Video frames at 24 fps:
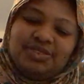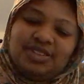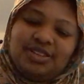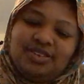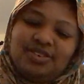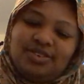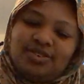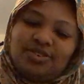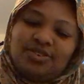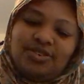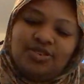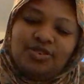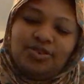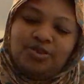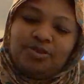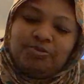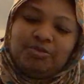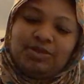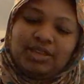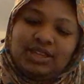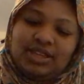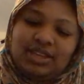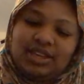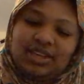He would call
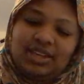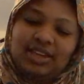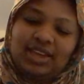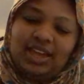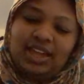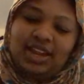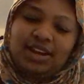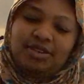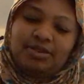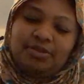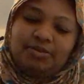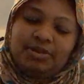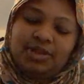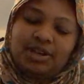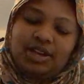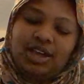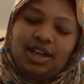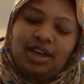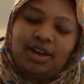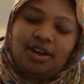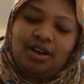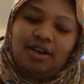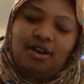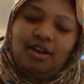me and he'd be
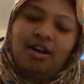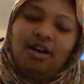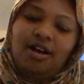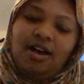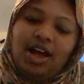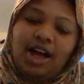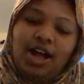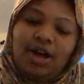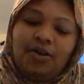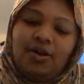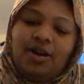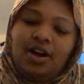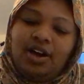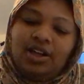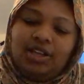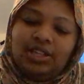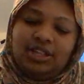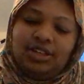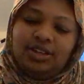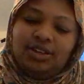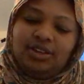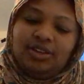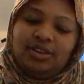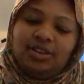like, "Oh, how are
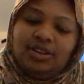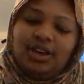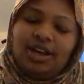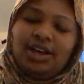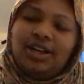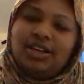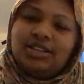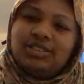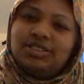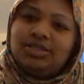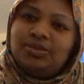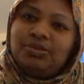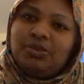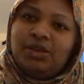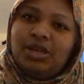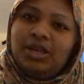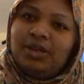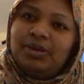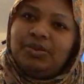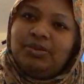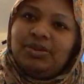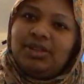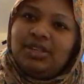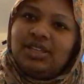you? How's the
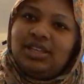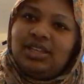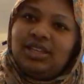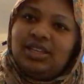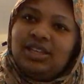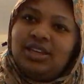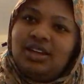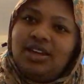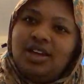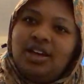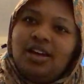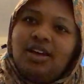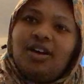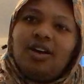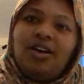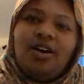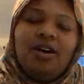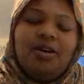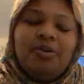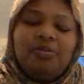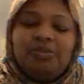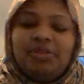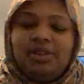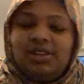baby?
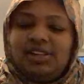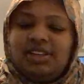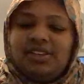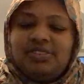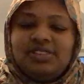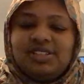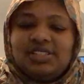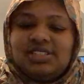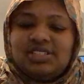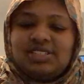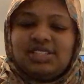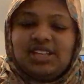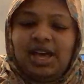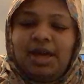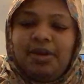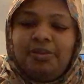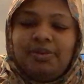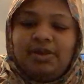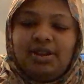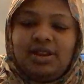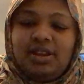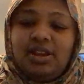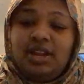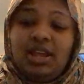Can't believe this is
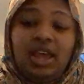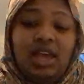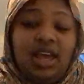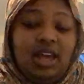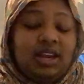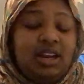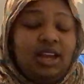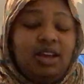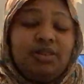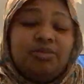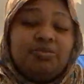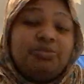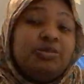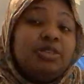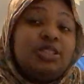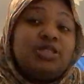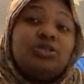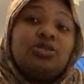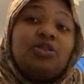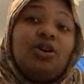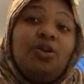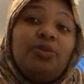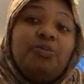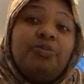happening." And I would be
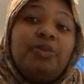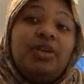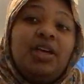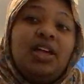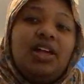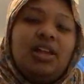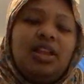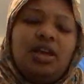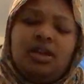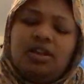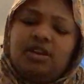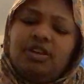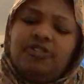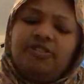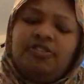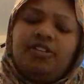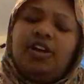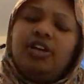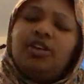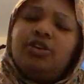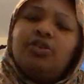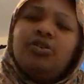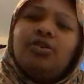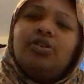so bitter. The
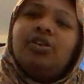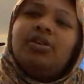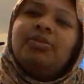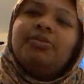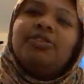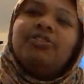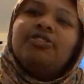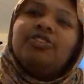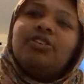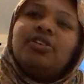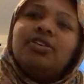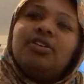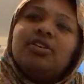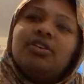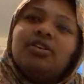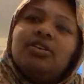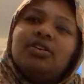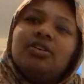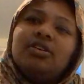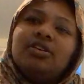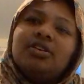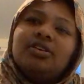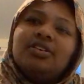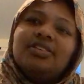fuck are you calling me for?
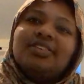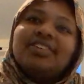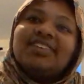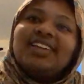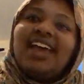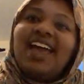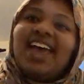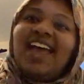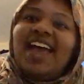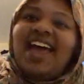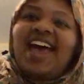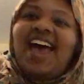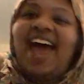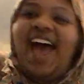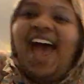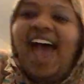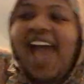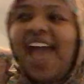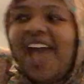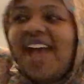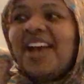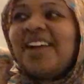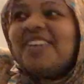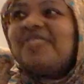Bro,
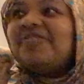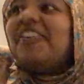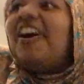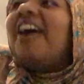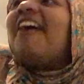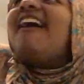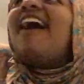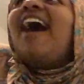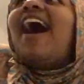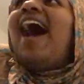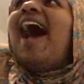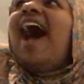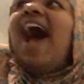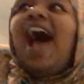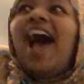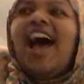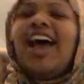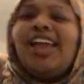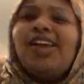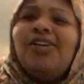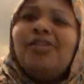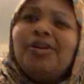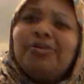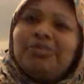
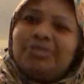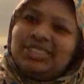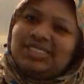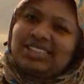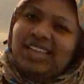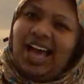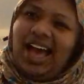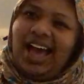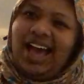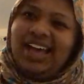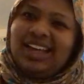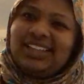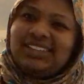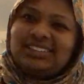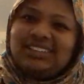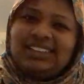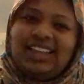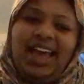how you want me to ask?